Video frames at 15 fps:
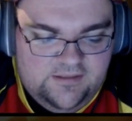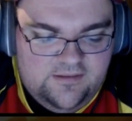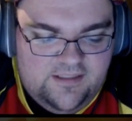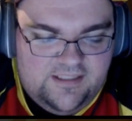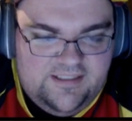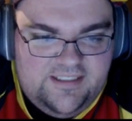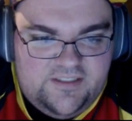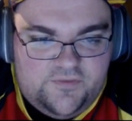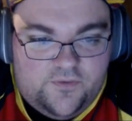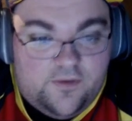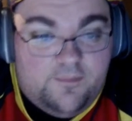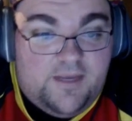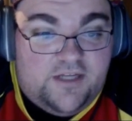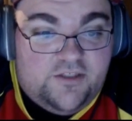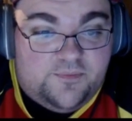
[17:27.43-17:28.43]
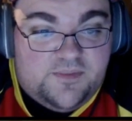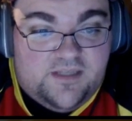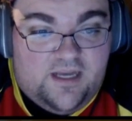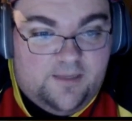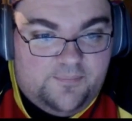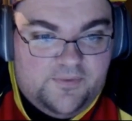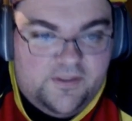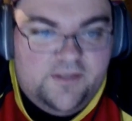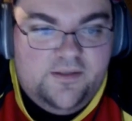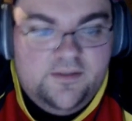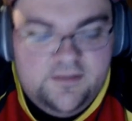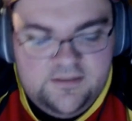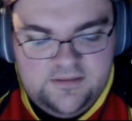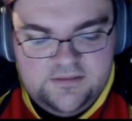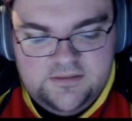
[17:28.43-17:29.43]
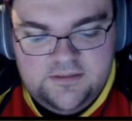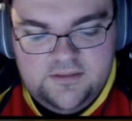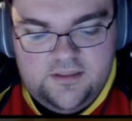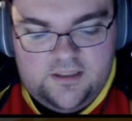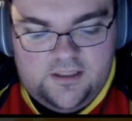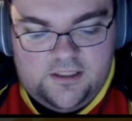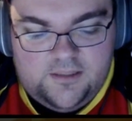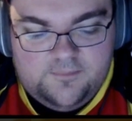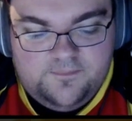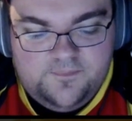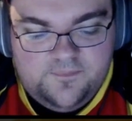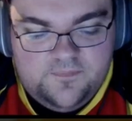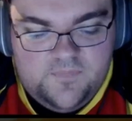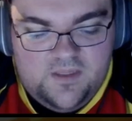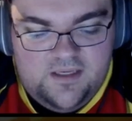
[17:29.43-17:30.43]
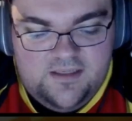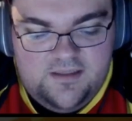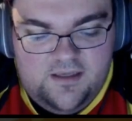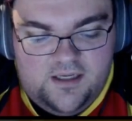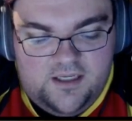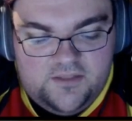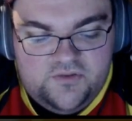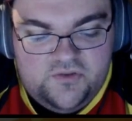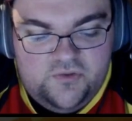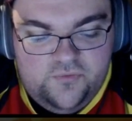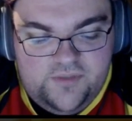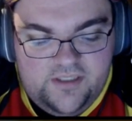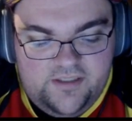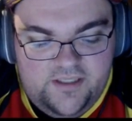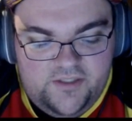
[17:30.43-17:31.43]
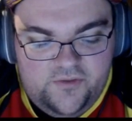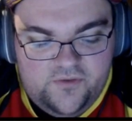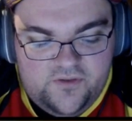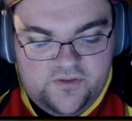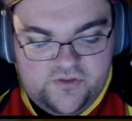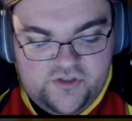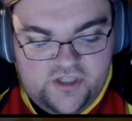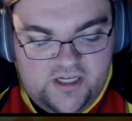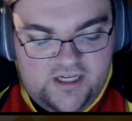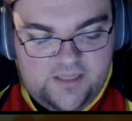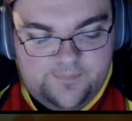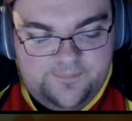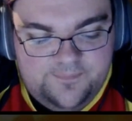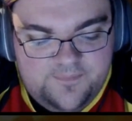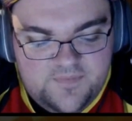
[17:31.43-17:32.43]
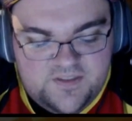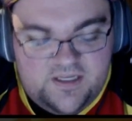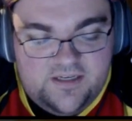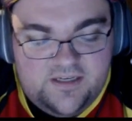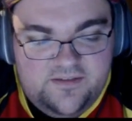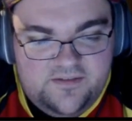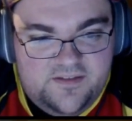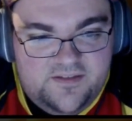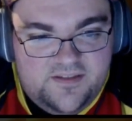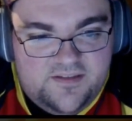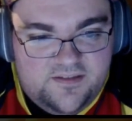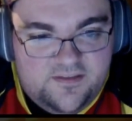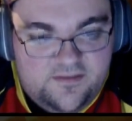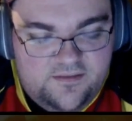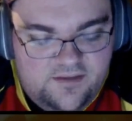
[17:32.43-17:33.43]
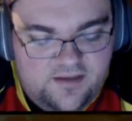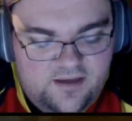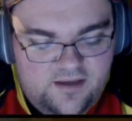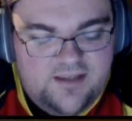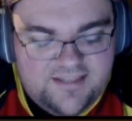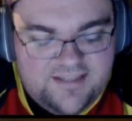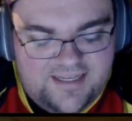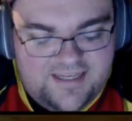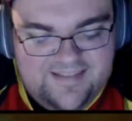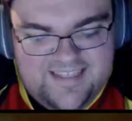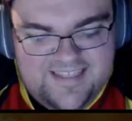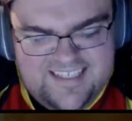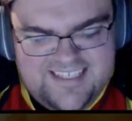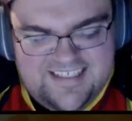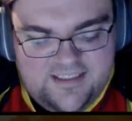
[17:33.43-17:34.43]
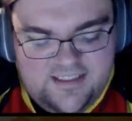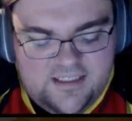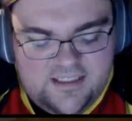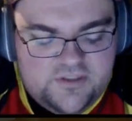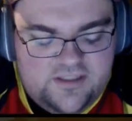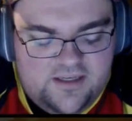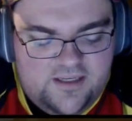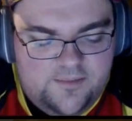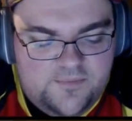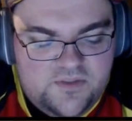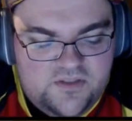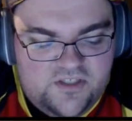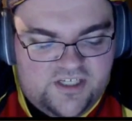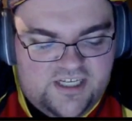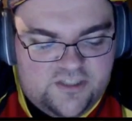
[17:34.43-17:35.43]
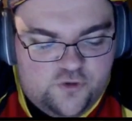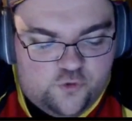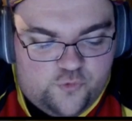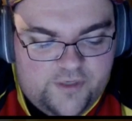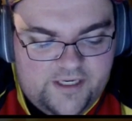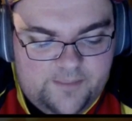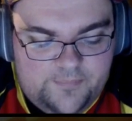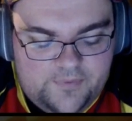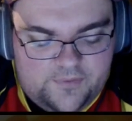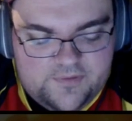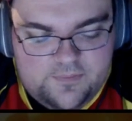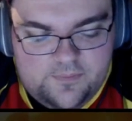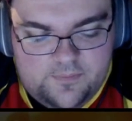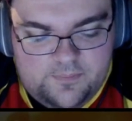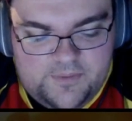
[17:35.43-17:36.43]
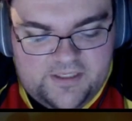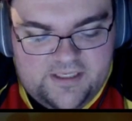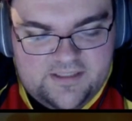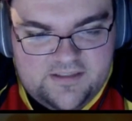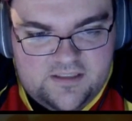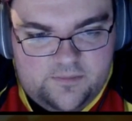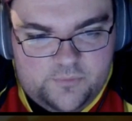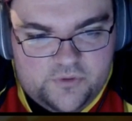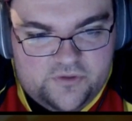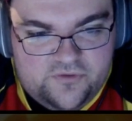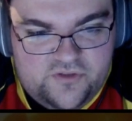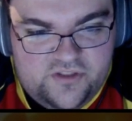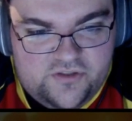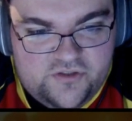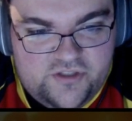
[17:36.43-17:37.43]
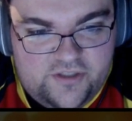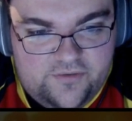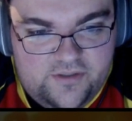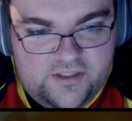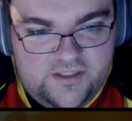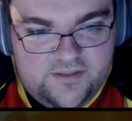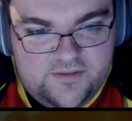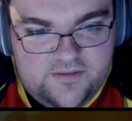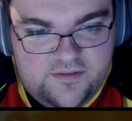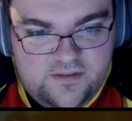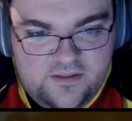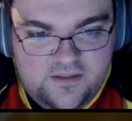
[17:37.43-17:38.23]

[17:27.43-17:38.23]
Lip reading: at least for the matchups that I played. 2 Dende new to the job. Sided this in a couple times against Ramp. I was played against a couple Gogeta Shenrons,